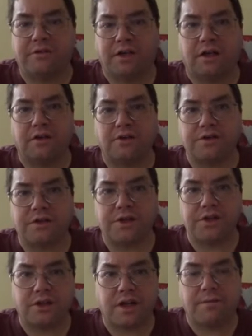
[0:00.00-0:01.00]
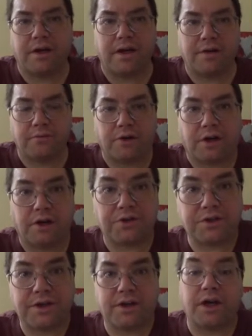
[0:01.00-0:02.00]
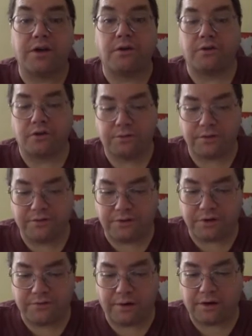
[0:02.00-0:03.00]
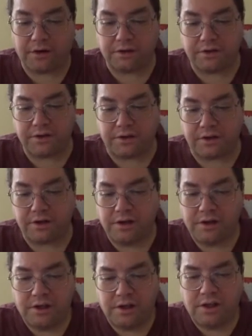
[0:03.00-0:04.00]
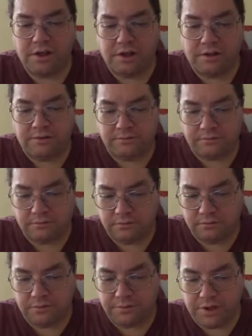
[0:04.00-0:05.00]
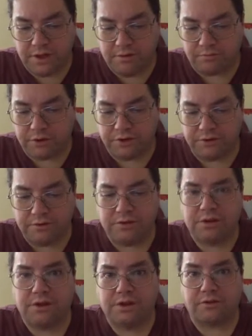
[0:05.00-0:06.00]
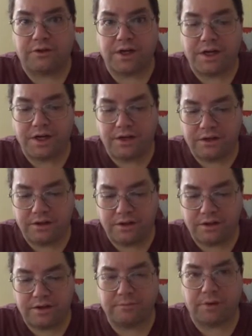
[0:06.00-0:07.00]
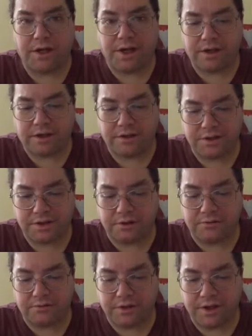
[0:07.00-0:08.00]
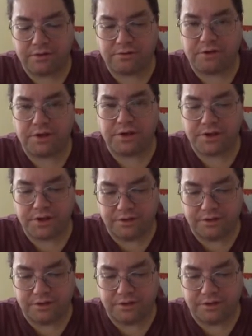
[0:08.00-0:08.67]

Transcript: colors initially. They might add more colors later. I don't know, but the first five colors are oops, blue, green, black, silver, and orange.